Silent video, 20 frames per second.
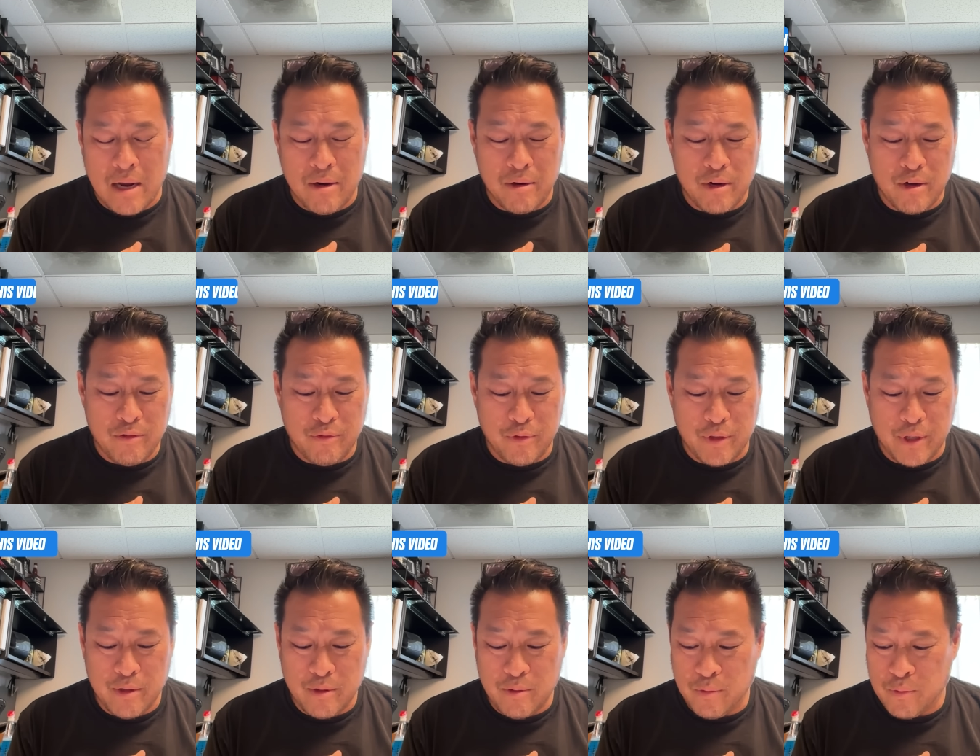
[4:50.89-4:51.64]
I don't know if
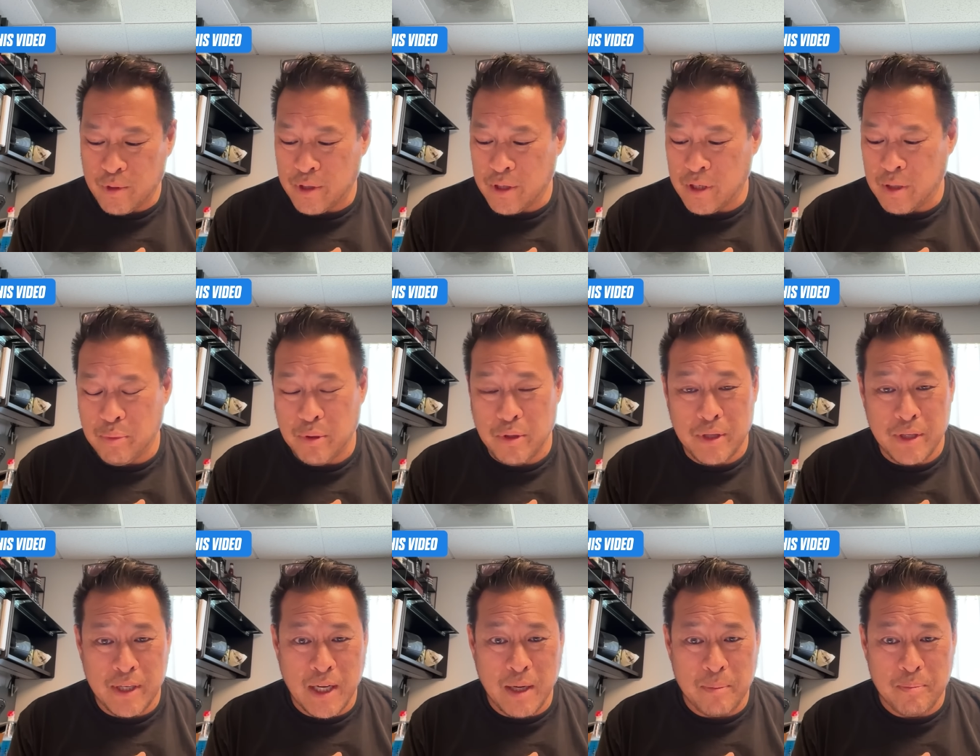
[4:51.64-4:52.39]
we're going to
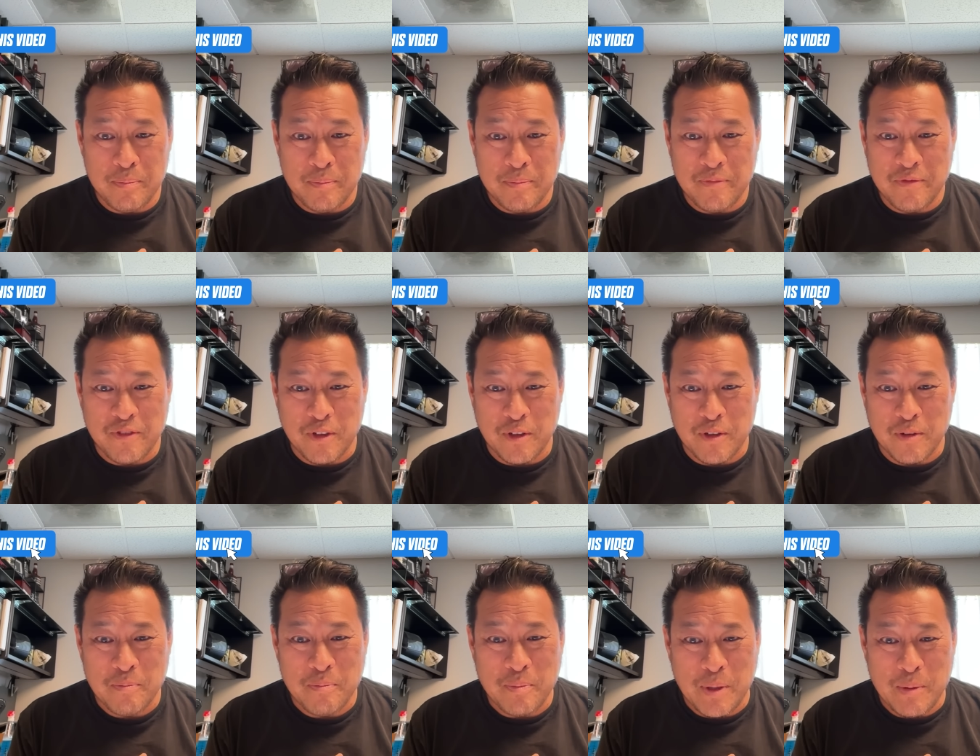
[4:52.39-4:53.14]
put it up
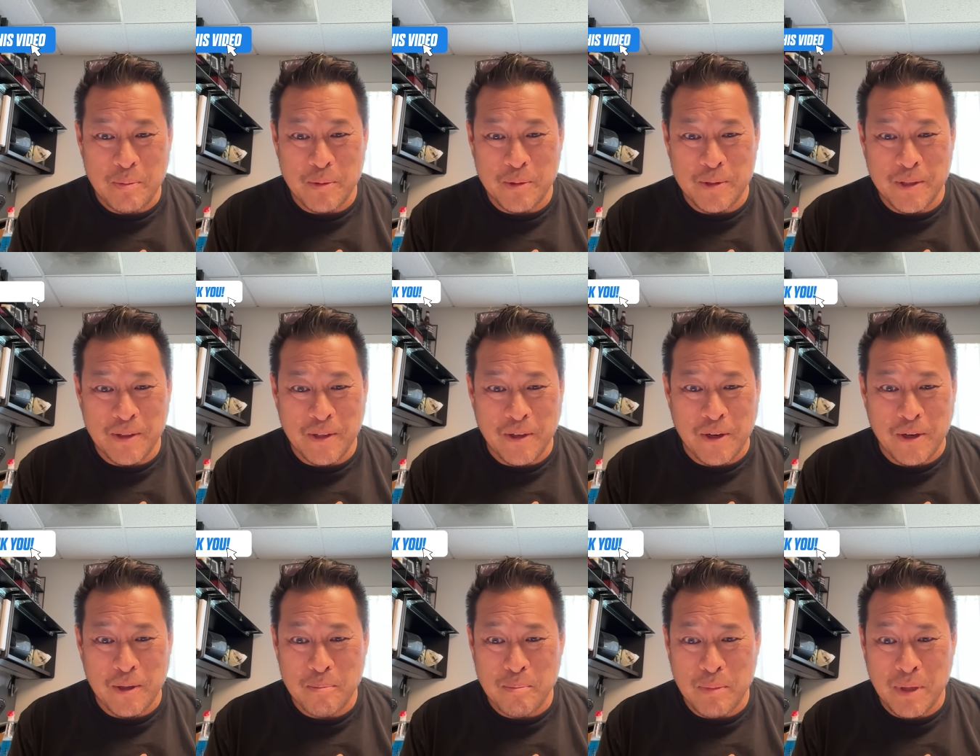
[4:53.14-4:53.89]
for people to
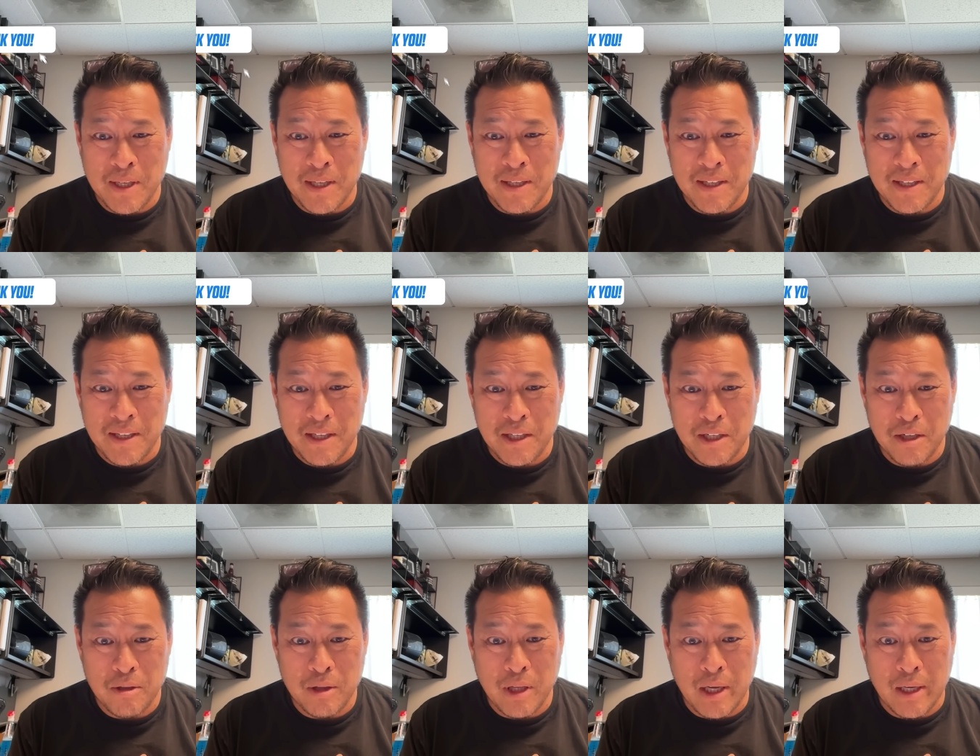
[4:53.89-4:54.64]
learn, but
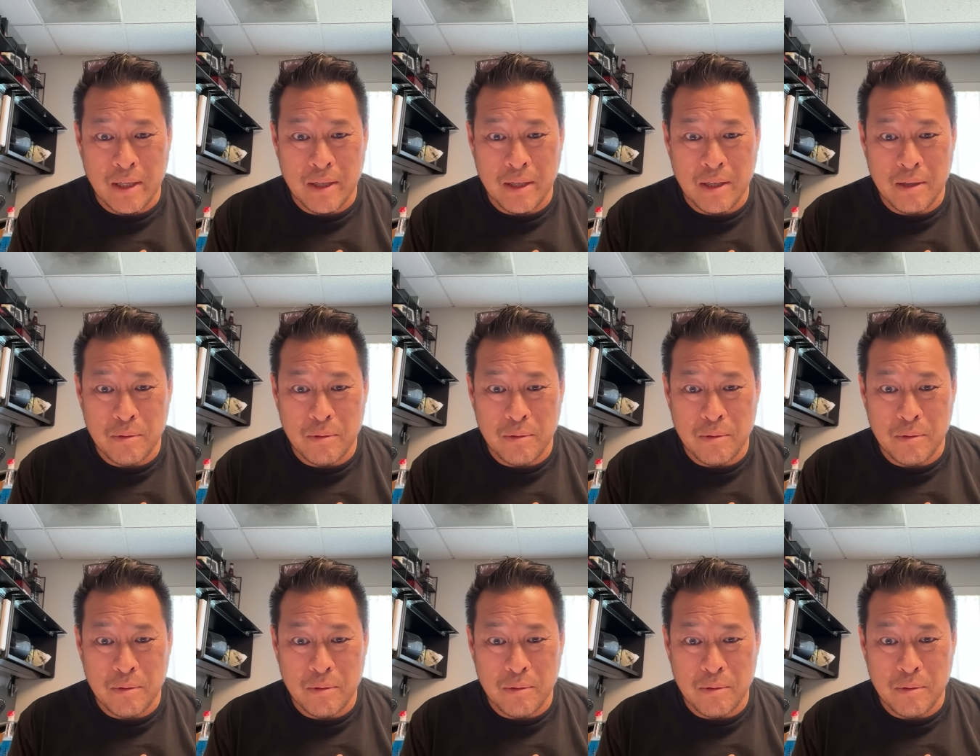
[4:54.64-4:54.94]
like